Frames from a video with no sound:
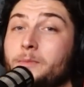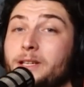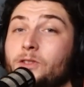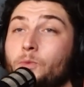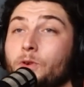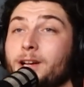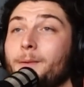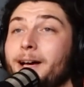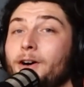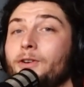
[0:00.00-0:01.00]
beans will
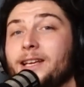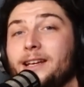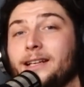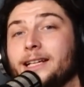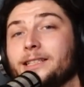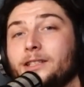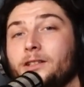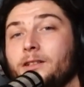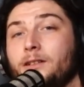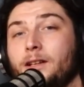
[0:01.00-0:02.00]
come out in like
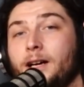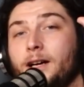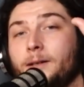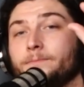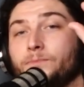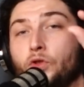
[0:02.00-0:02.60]
little um,